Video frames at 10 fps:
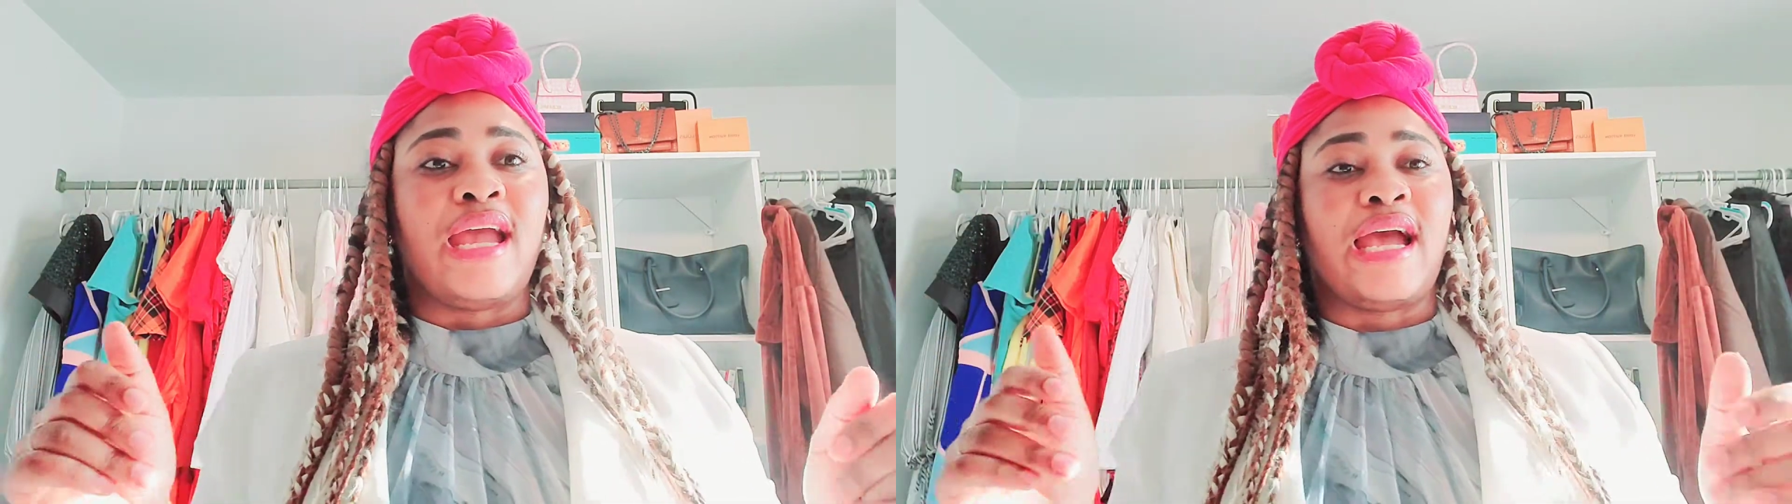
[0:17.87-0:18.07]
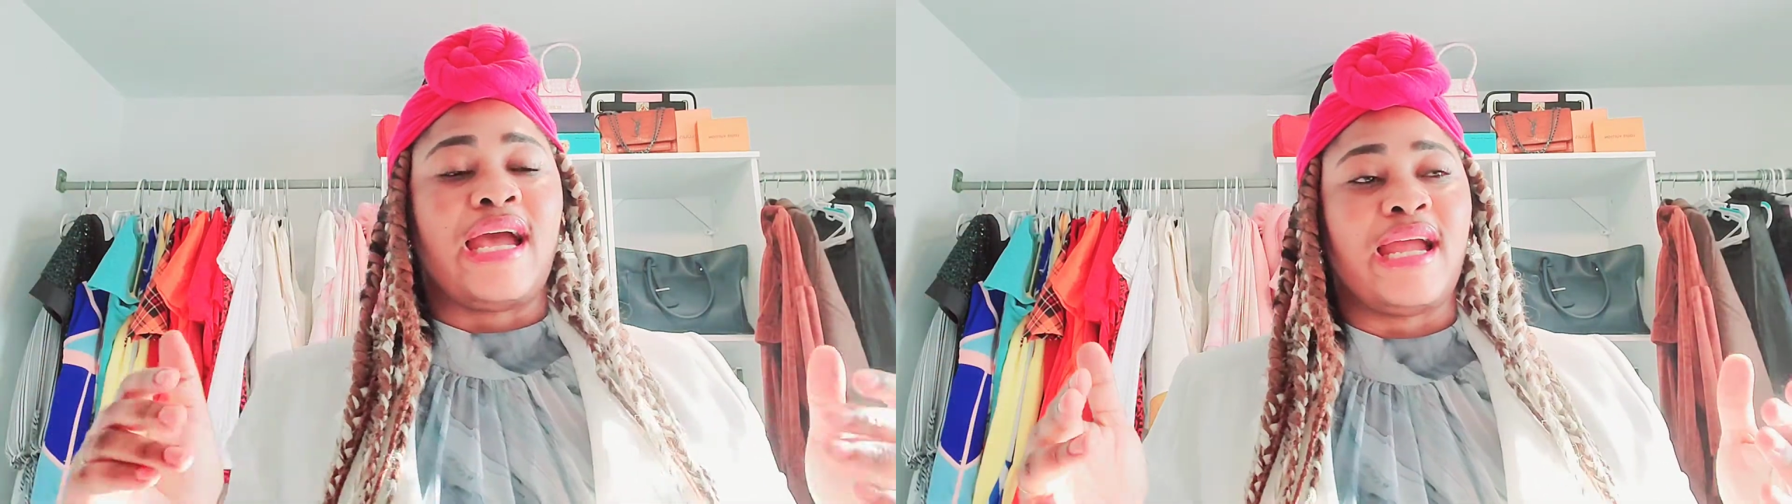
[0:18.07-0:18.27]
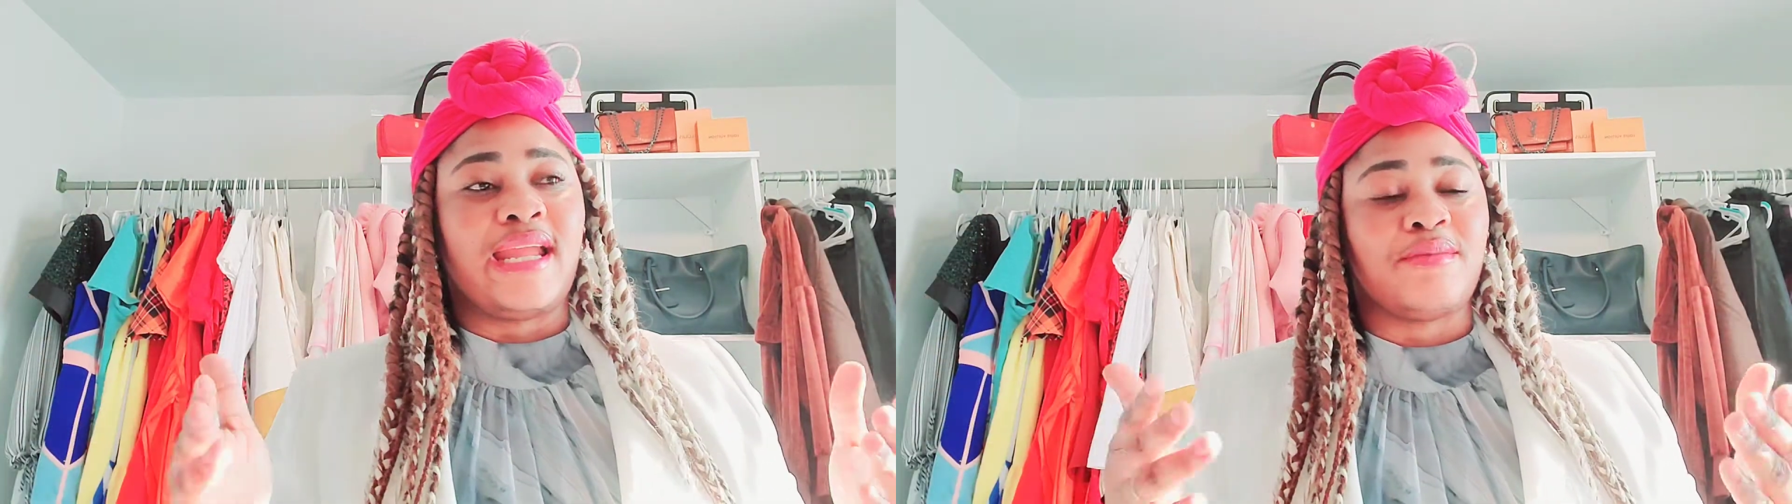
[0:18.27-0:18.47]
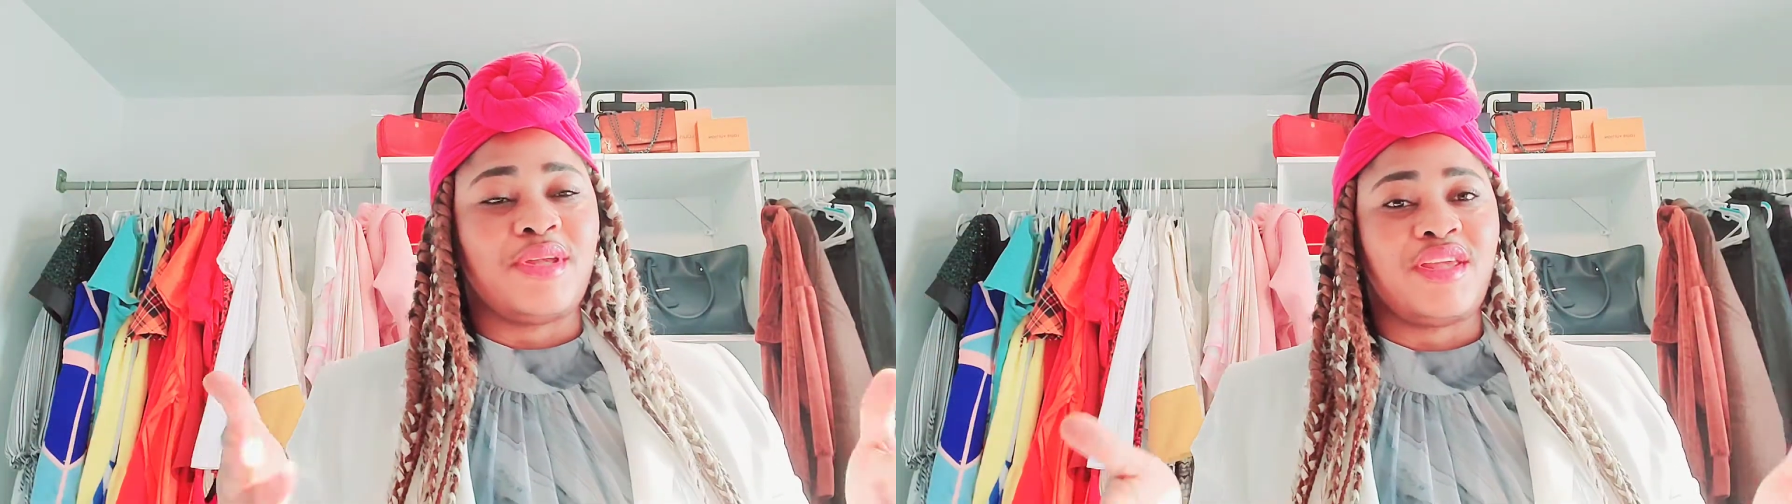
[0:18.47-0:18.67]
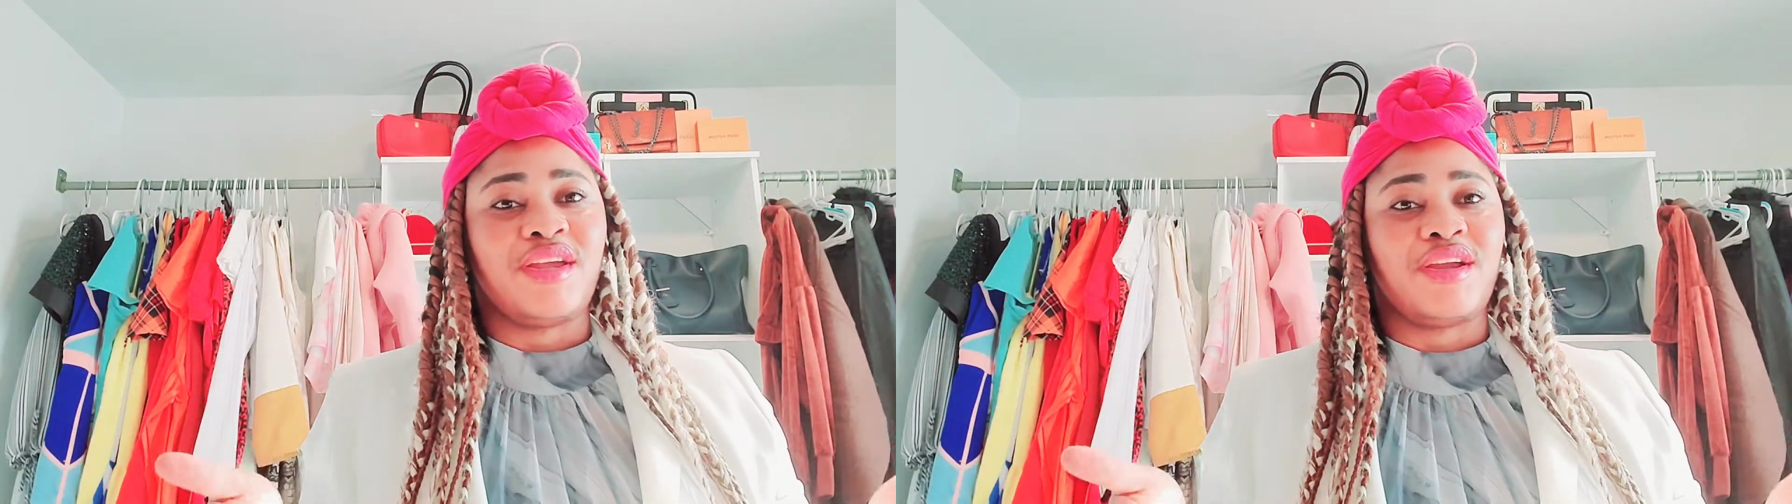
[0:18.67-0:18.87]
I am
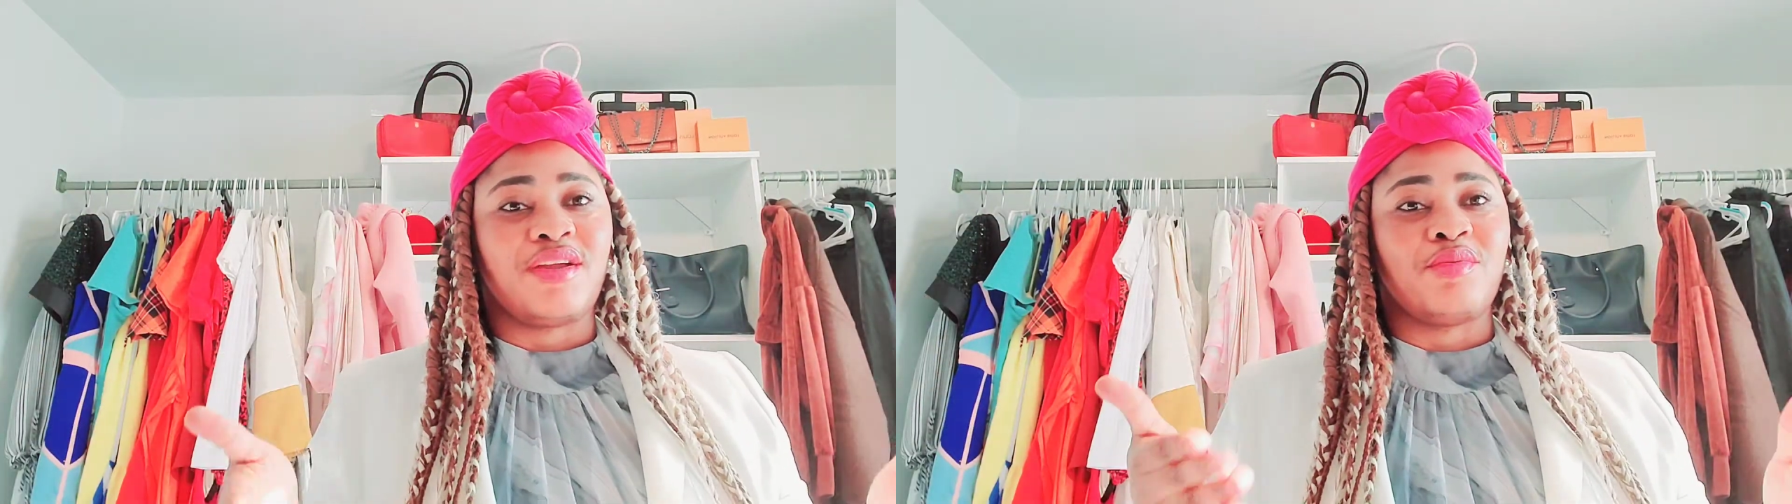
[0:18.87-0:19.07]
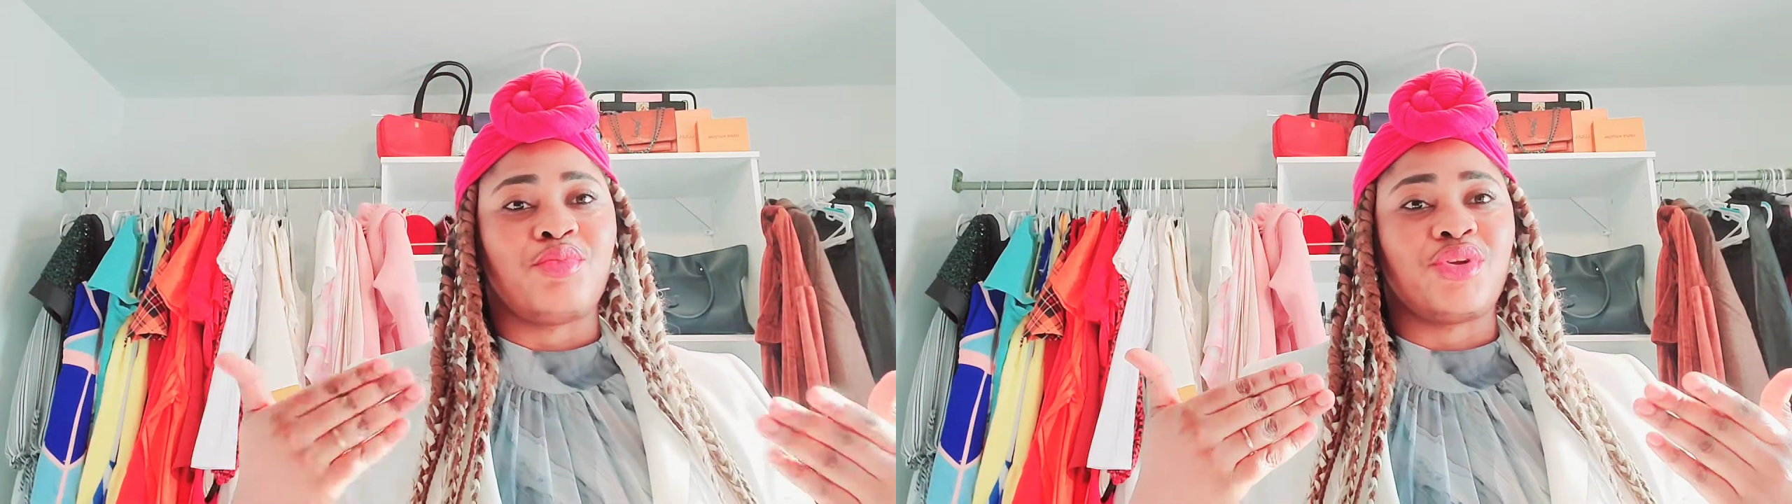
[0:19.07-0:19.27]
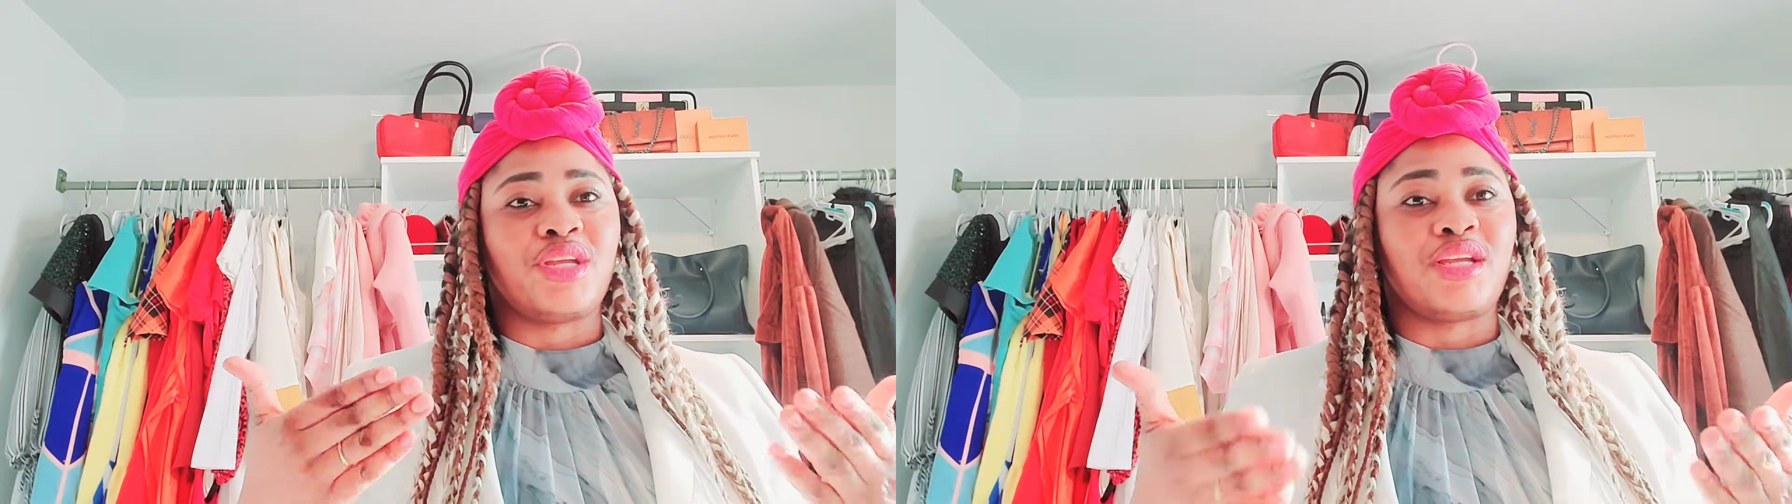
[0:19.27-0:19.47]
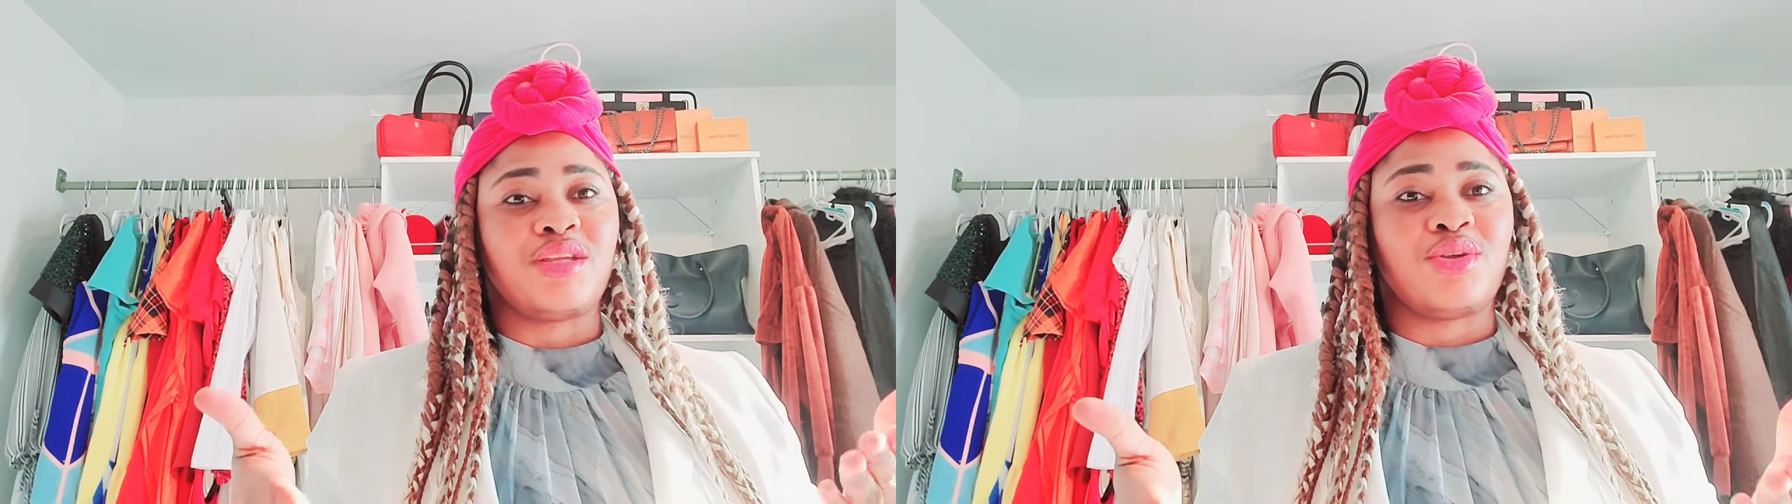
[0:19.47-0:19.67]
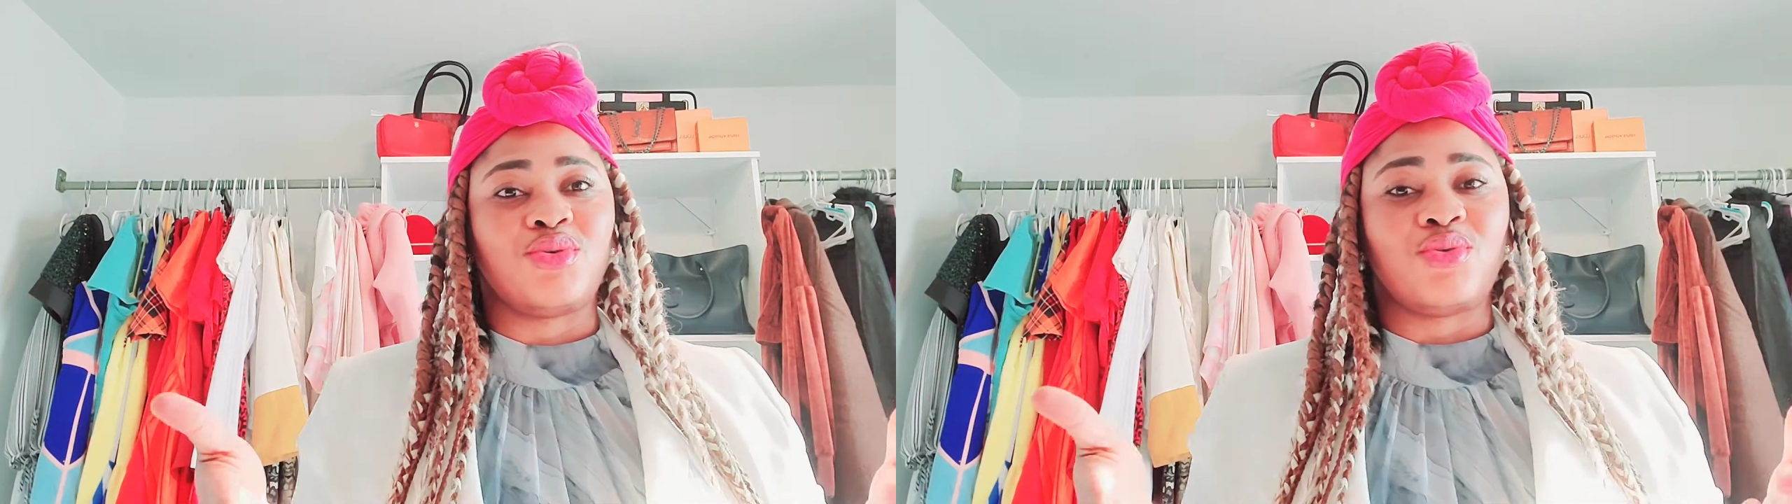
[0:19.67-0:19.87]
here
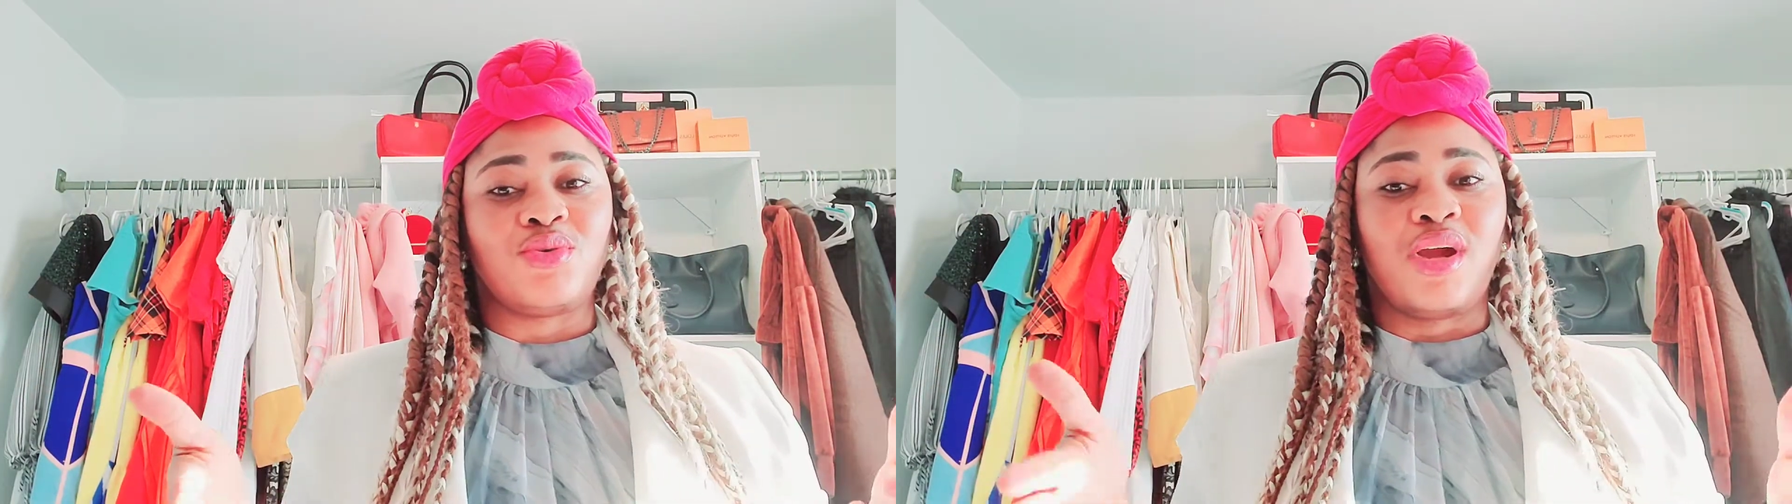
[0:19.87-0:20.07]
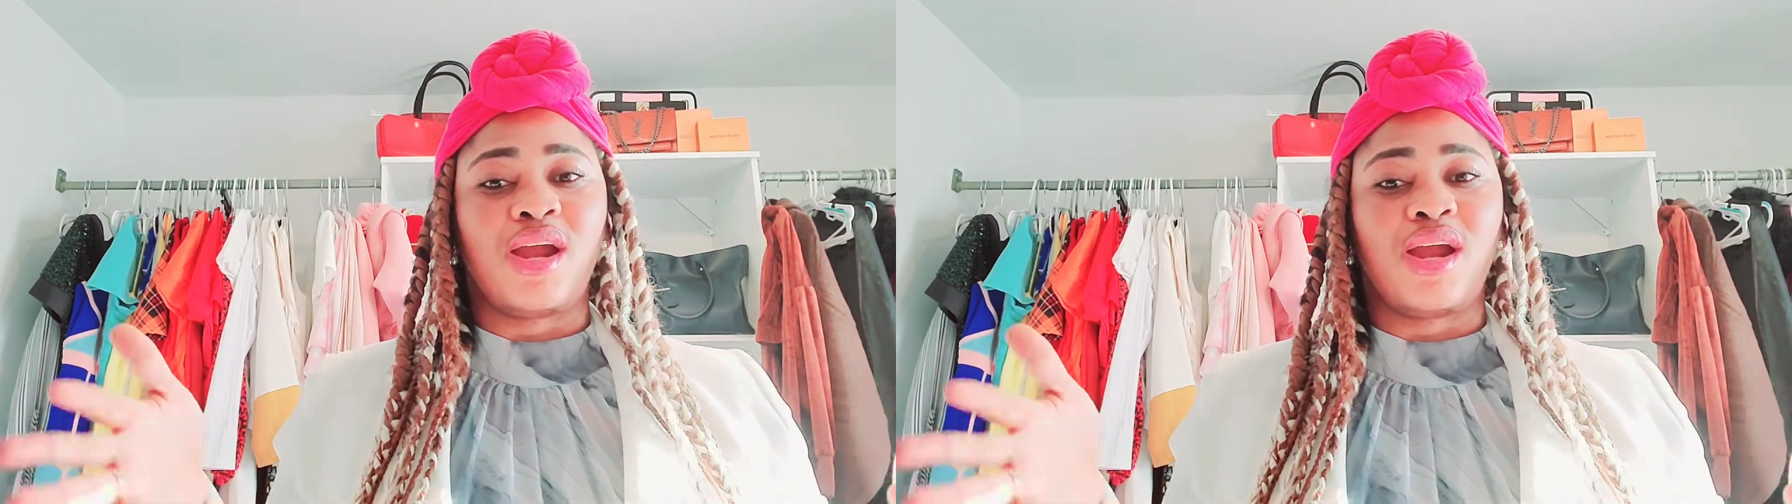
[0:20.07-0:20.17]
bringing you